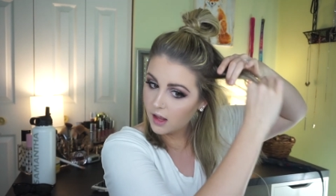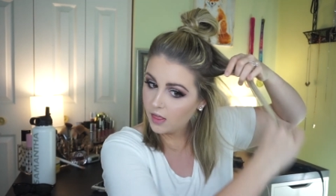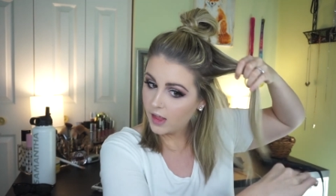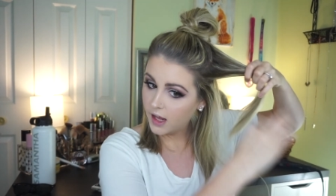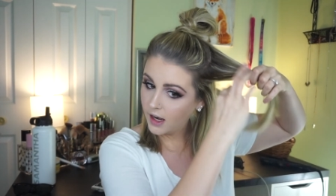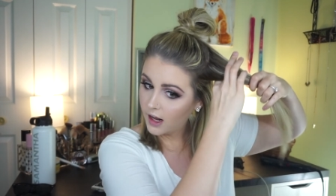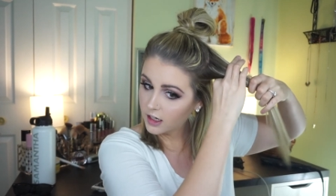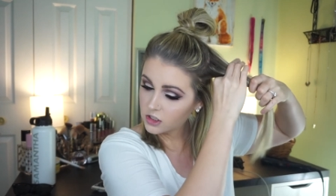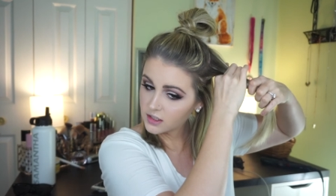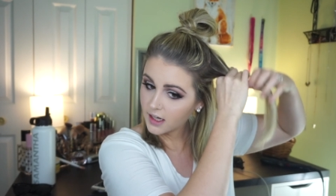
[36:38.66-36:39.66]
and then
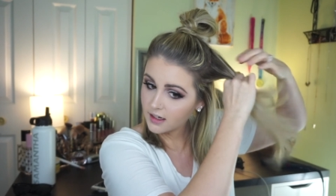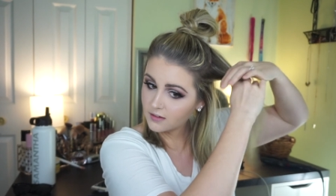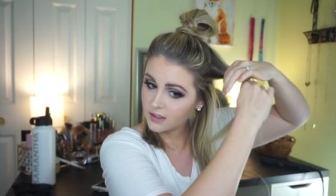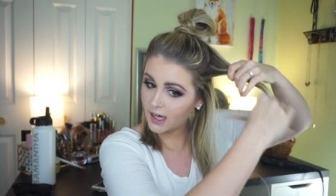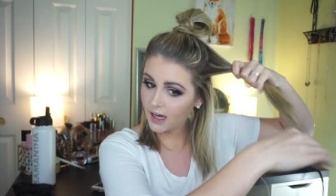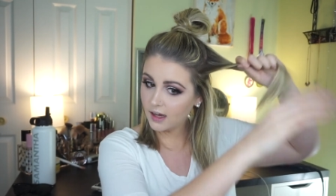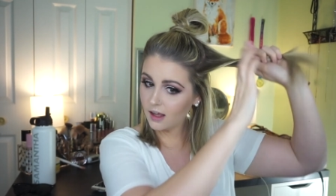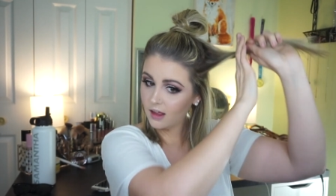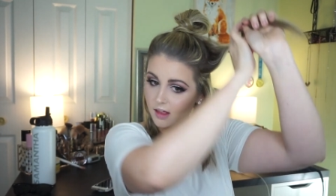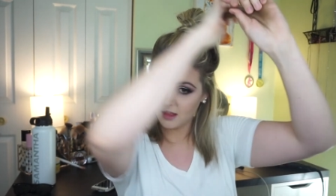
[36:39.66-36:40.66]
I just kind of take
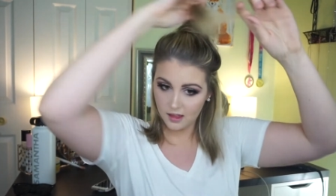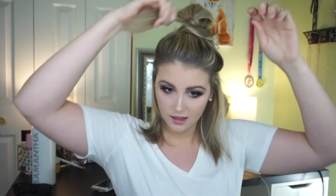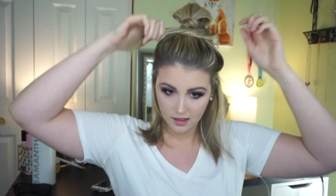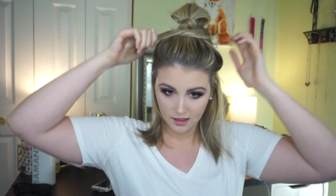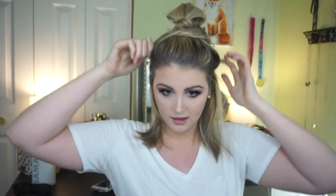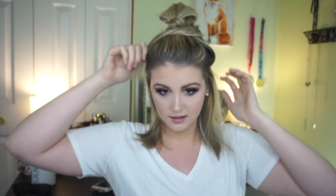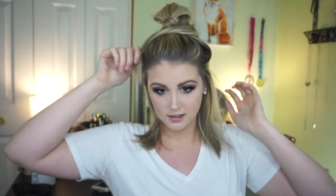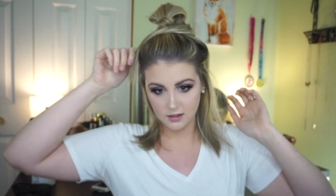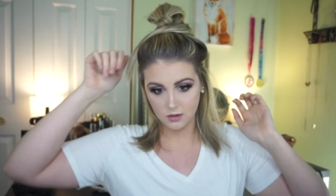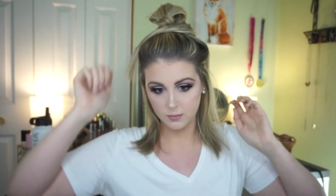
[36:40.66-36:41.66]

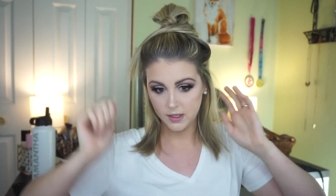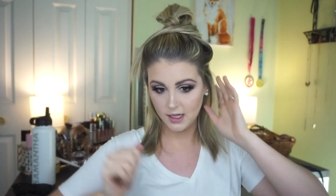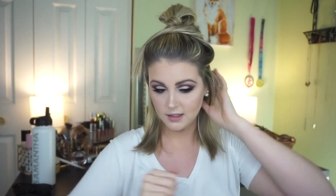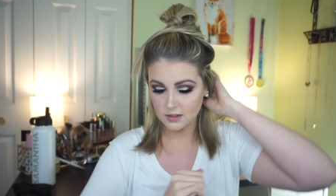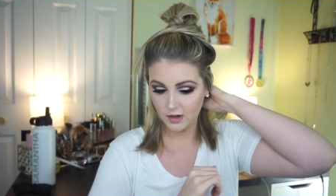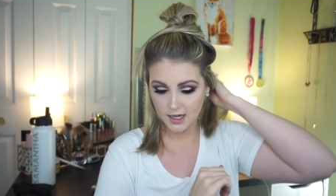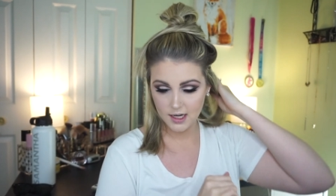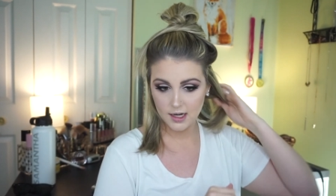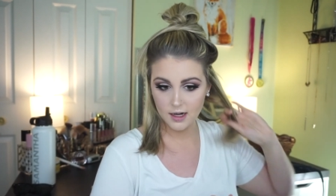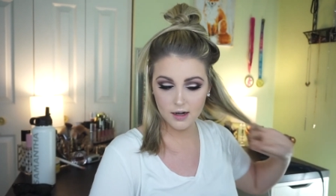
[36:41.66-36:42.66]
this little piece right
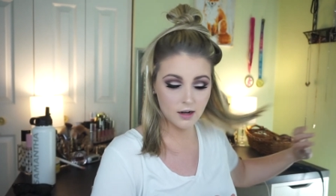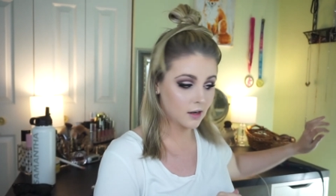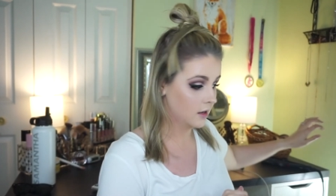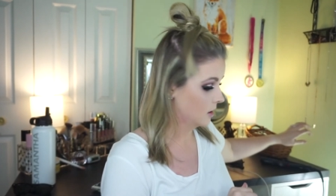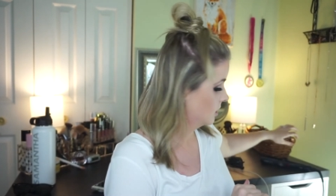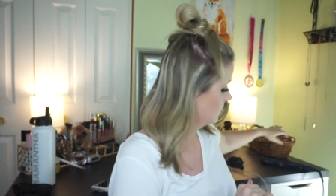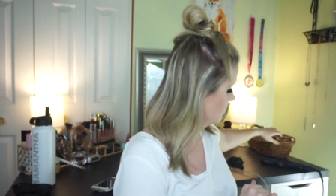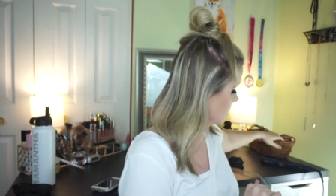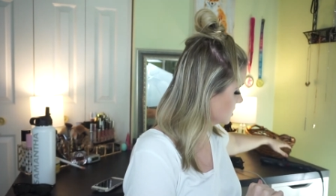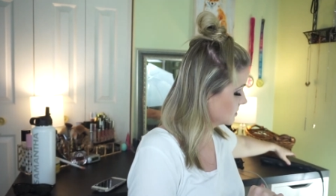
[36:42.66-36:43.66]
here,
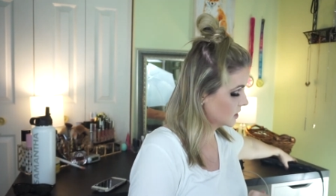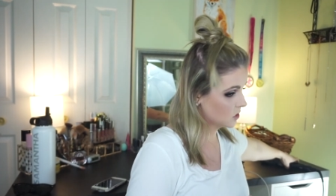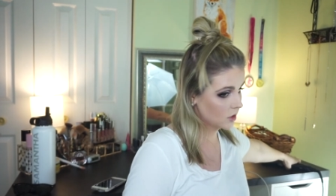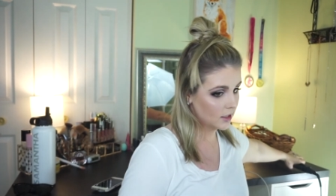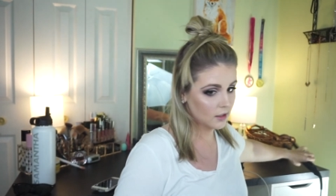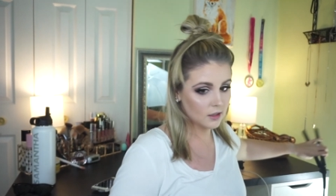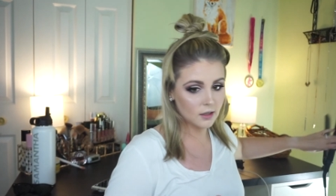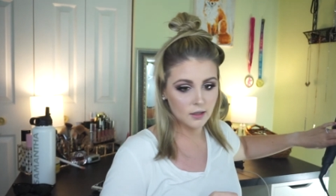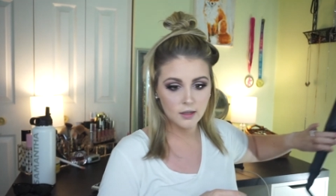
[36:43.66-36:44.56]
straightener,